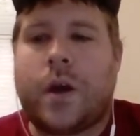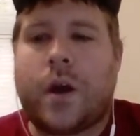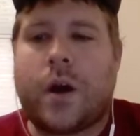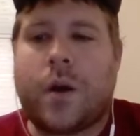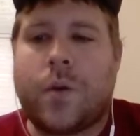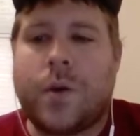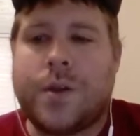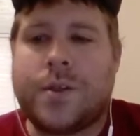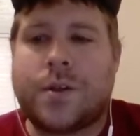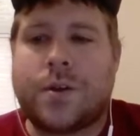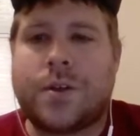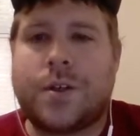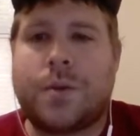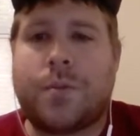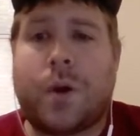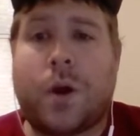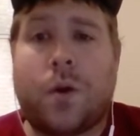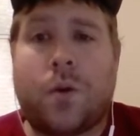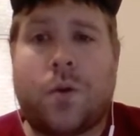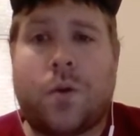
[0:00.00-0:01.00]
researching
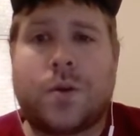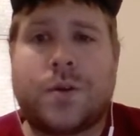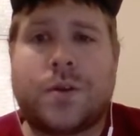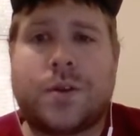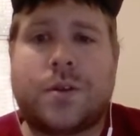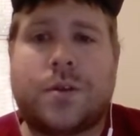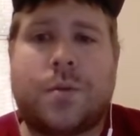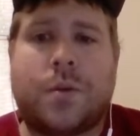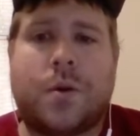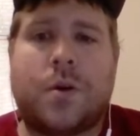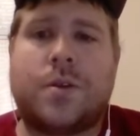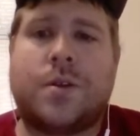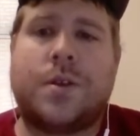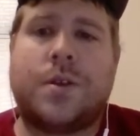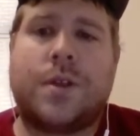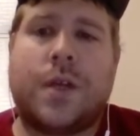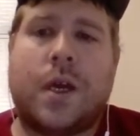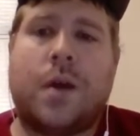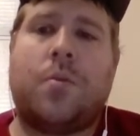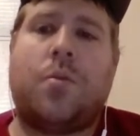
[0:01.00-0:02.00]
my own horses to
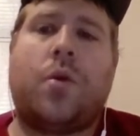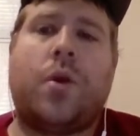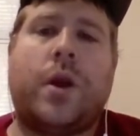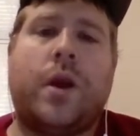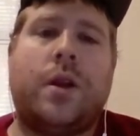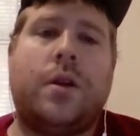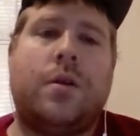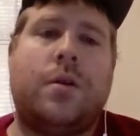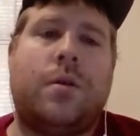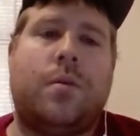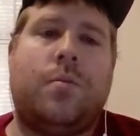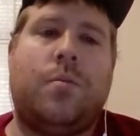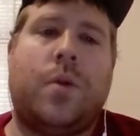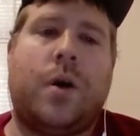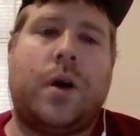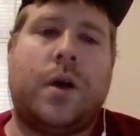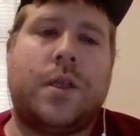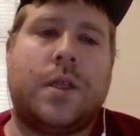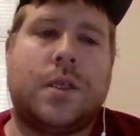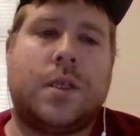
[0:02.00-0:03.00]
purchase and breed,
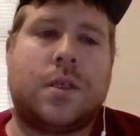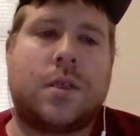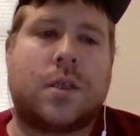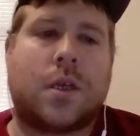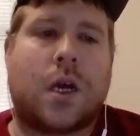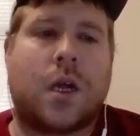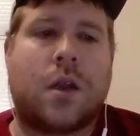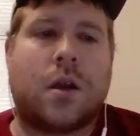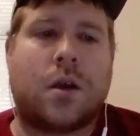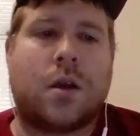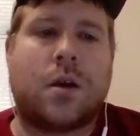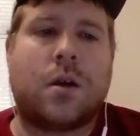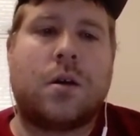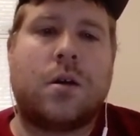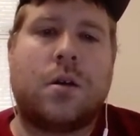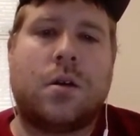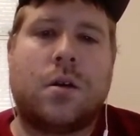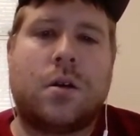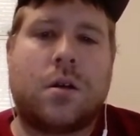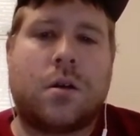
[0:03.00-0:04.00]
but this is kind of
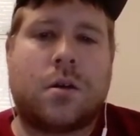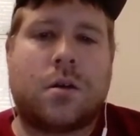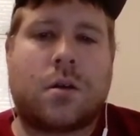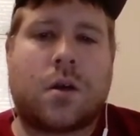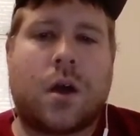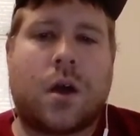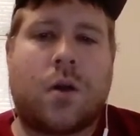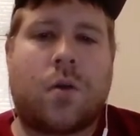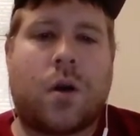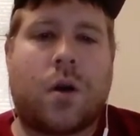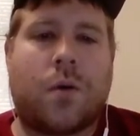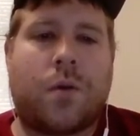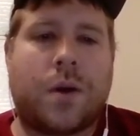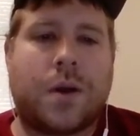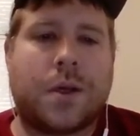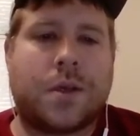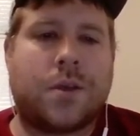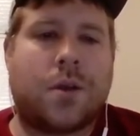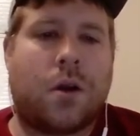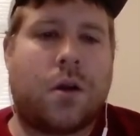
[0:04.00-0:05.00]
where I want to
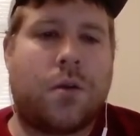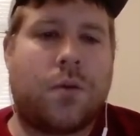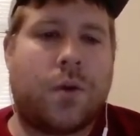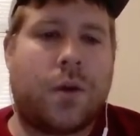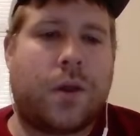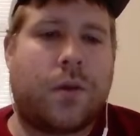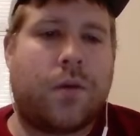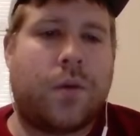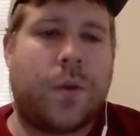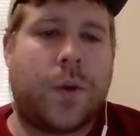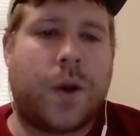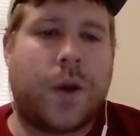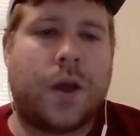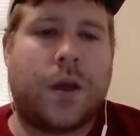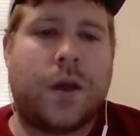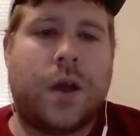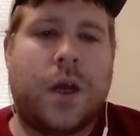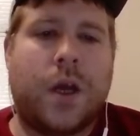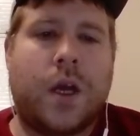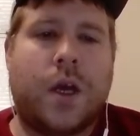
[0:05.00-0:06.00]
get started with everybody.
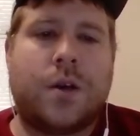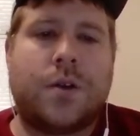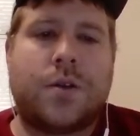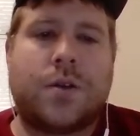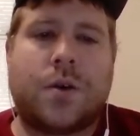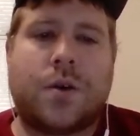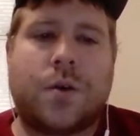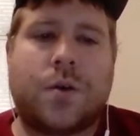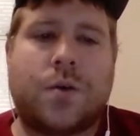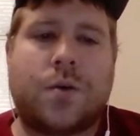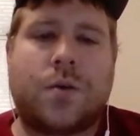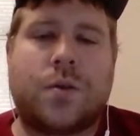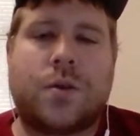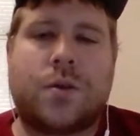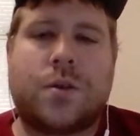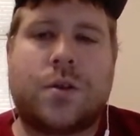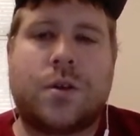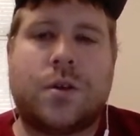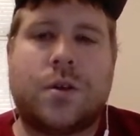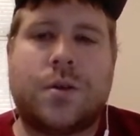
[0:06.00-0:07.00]
So
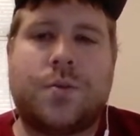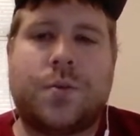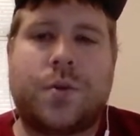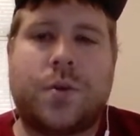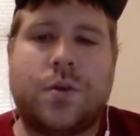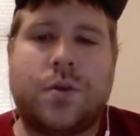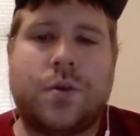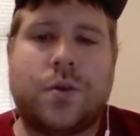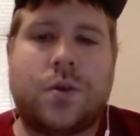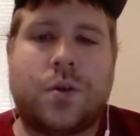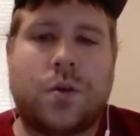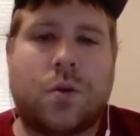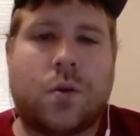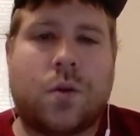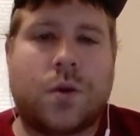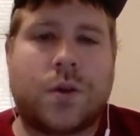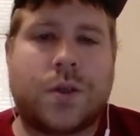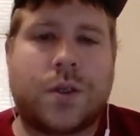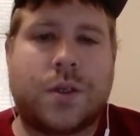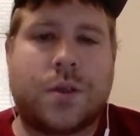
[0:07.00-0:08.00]
she's produced 2
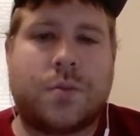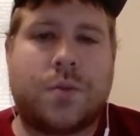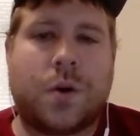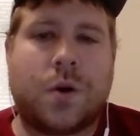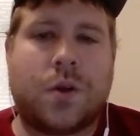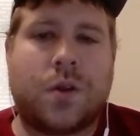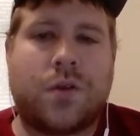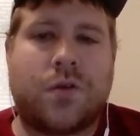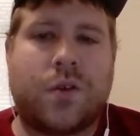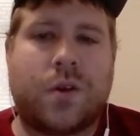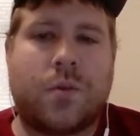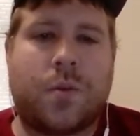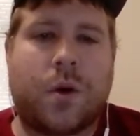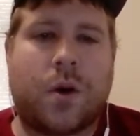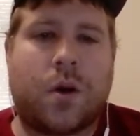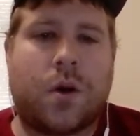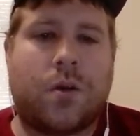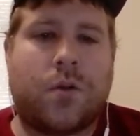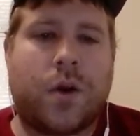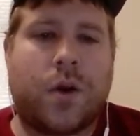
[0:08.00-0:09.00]
horses, both of them are
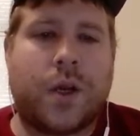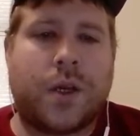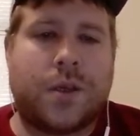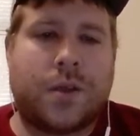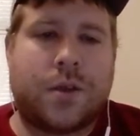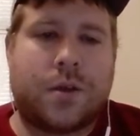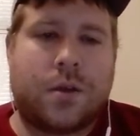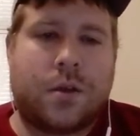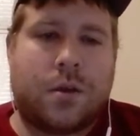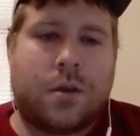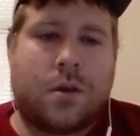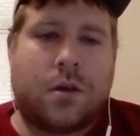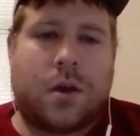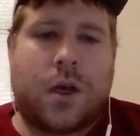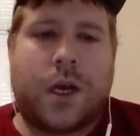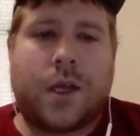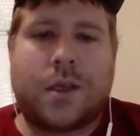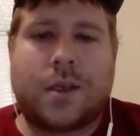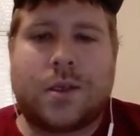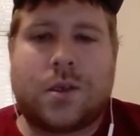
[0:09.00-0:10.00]
unraced
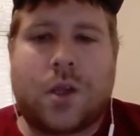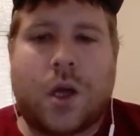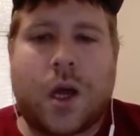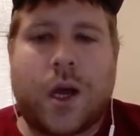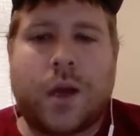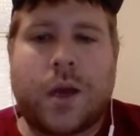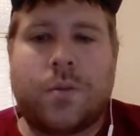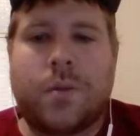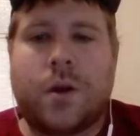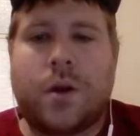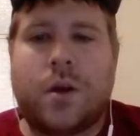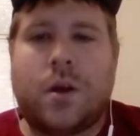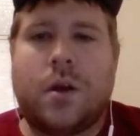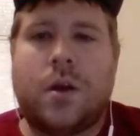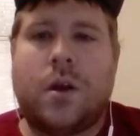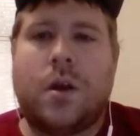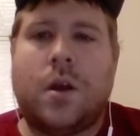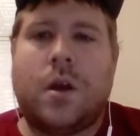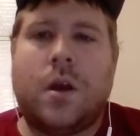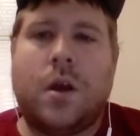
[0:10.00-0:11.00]
at this time,
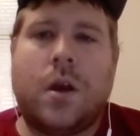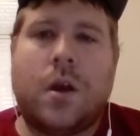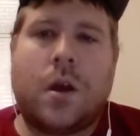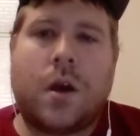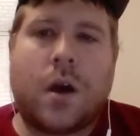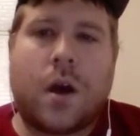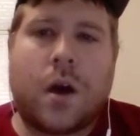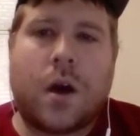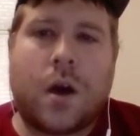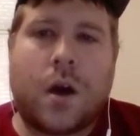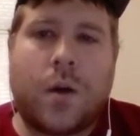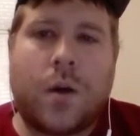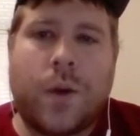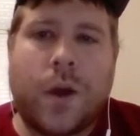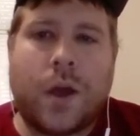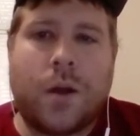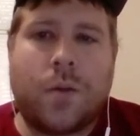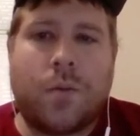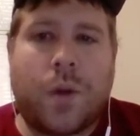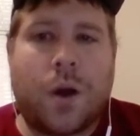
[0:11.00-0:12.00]

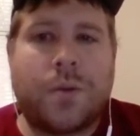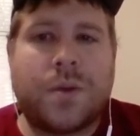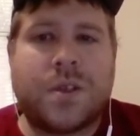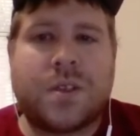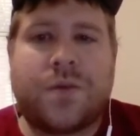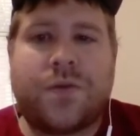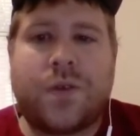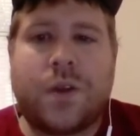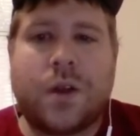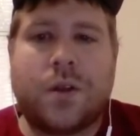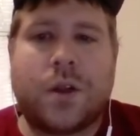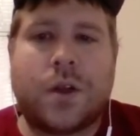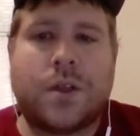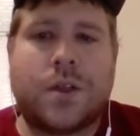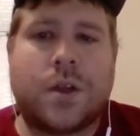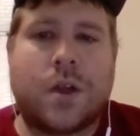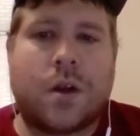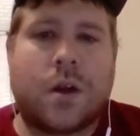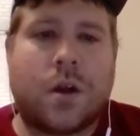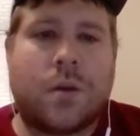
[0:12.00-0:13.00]
and mom is a Finny
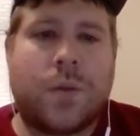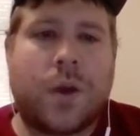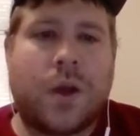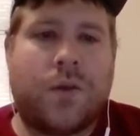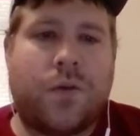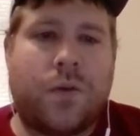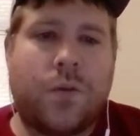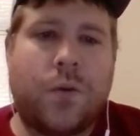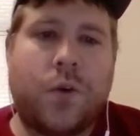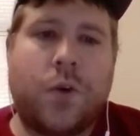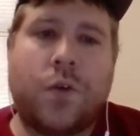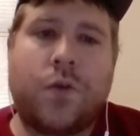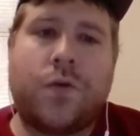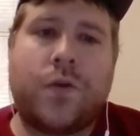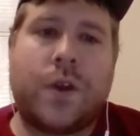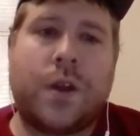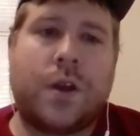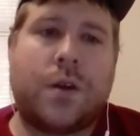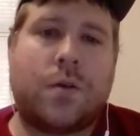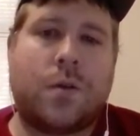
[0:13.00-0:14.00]
Legendary made from 2
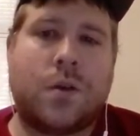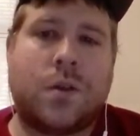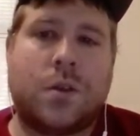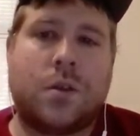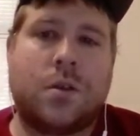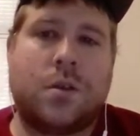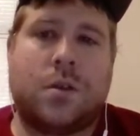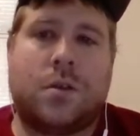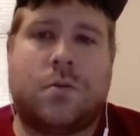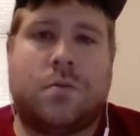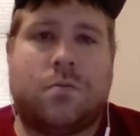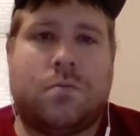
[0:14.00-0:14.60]
Finny horses.